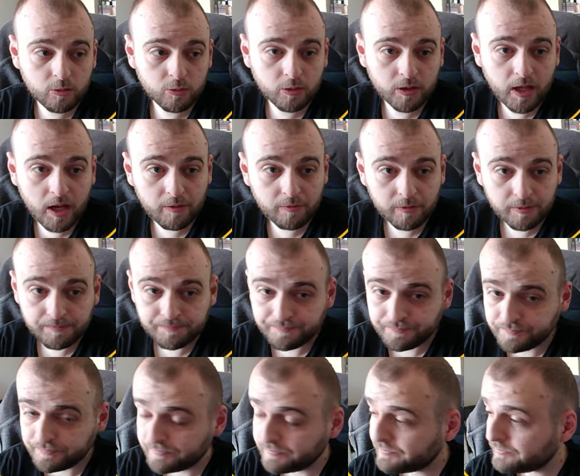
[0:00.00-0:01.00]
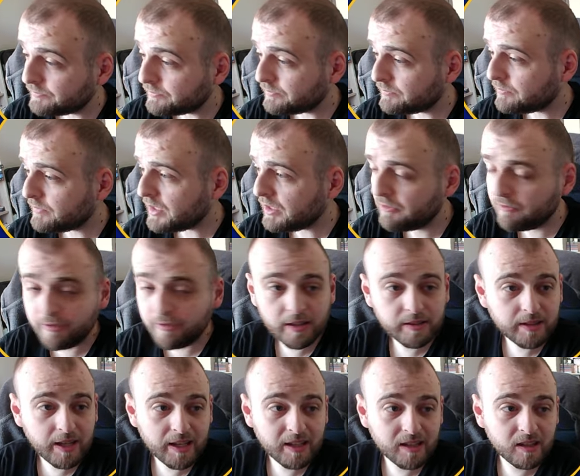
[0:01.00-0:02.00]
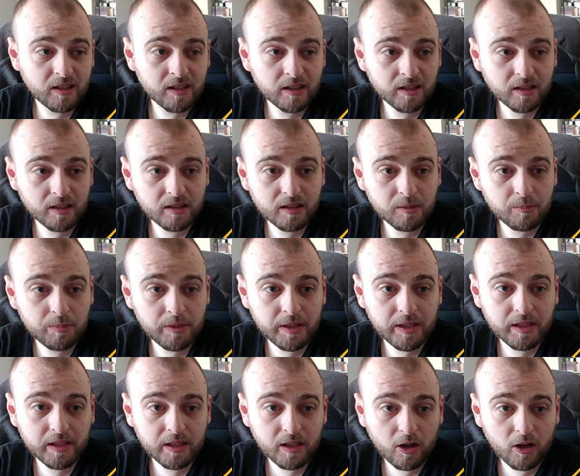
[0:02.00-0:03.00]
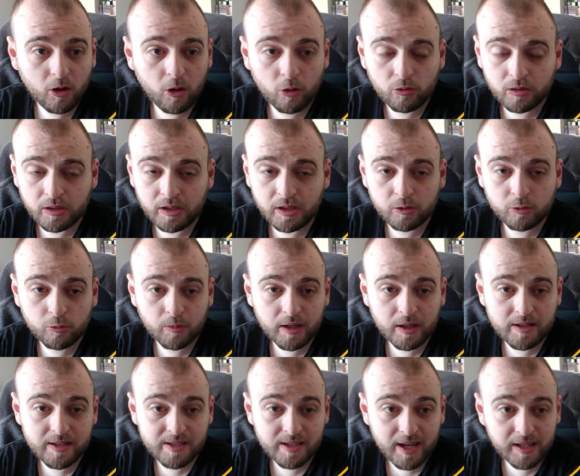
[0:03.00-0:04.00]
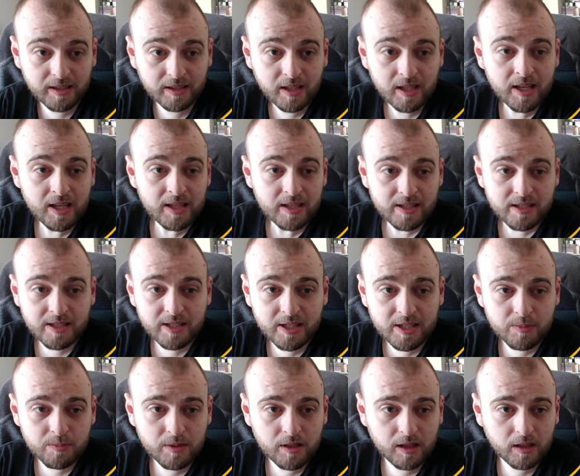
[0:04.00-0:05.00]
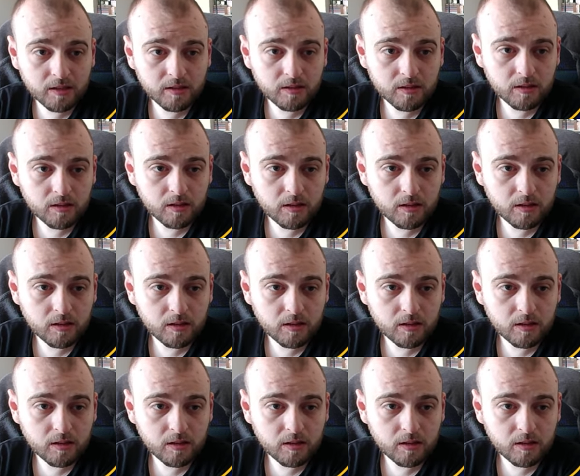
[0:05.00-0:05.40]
to have. Van Dijk currently being into my side, 6 million.